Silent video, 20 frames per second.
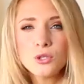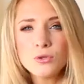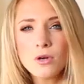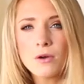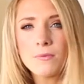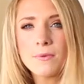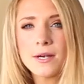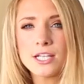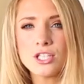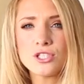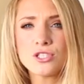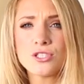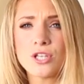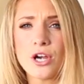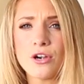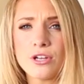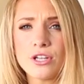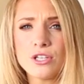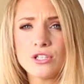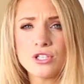You're already
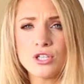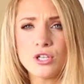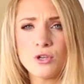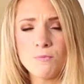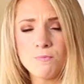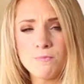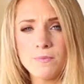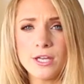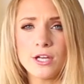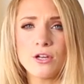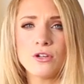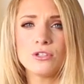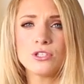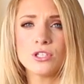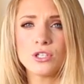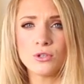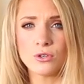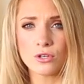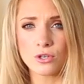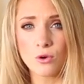starting to
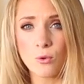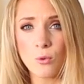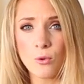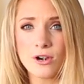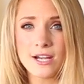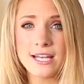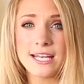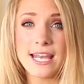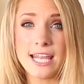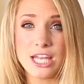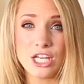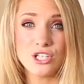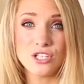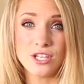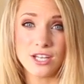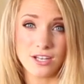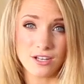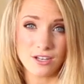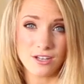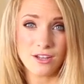build your
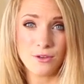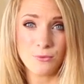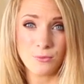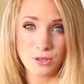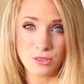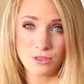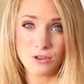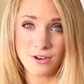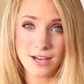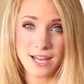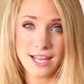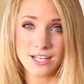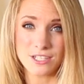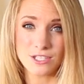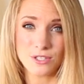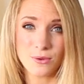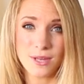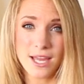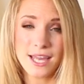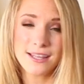coordination with your
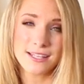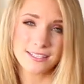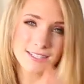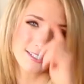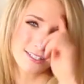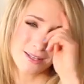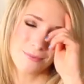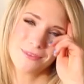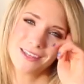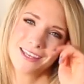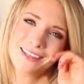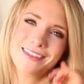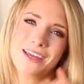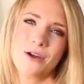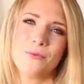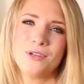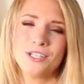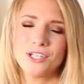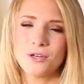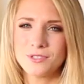hands, okay? This is something
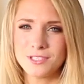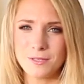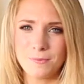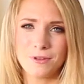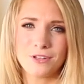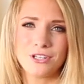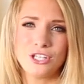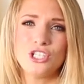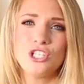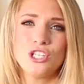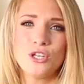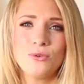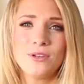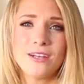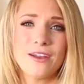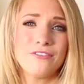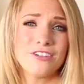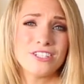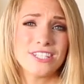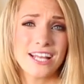that we don't typically do
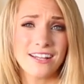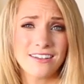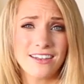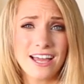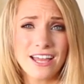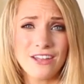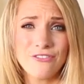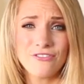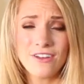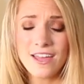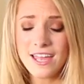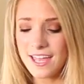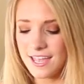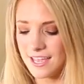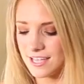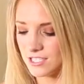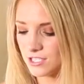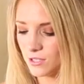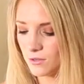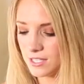in everyday life,
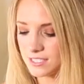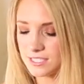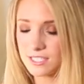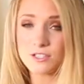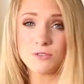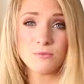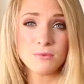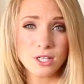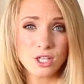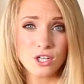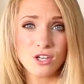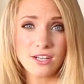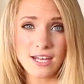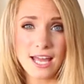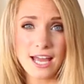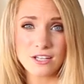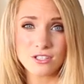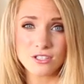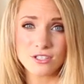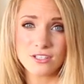and so this is a really good
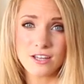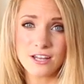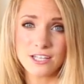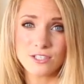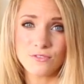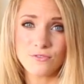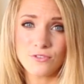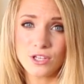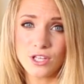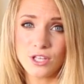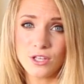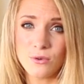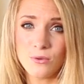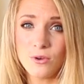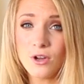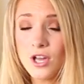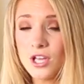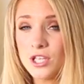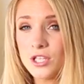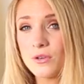exercise for
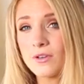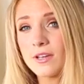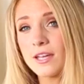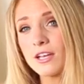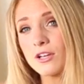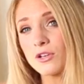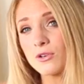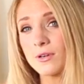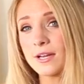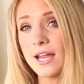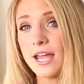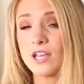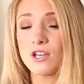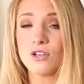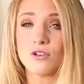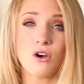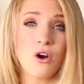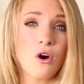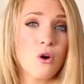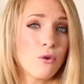you. You can create
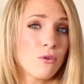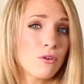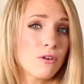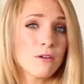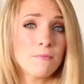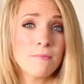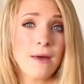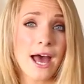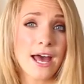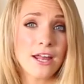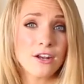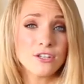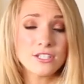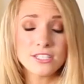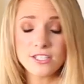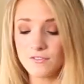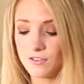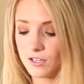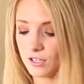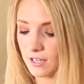your own
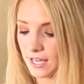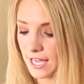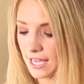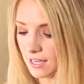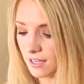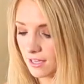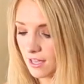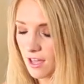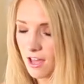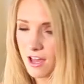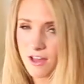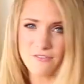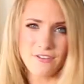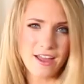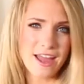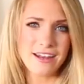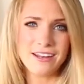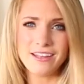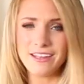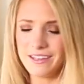patterns if you'd like, of
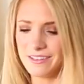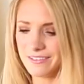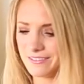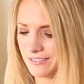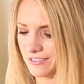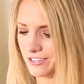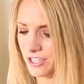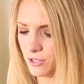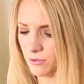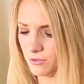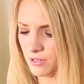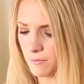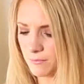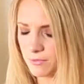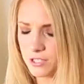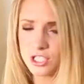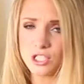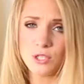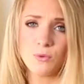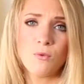any
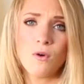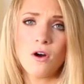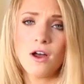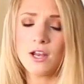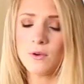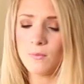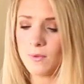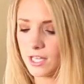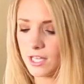numbers you want.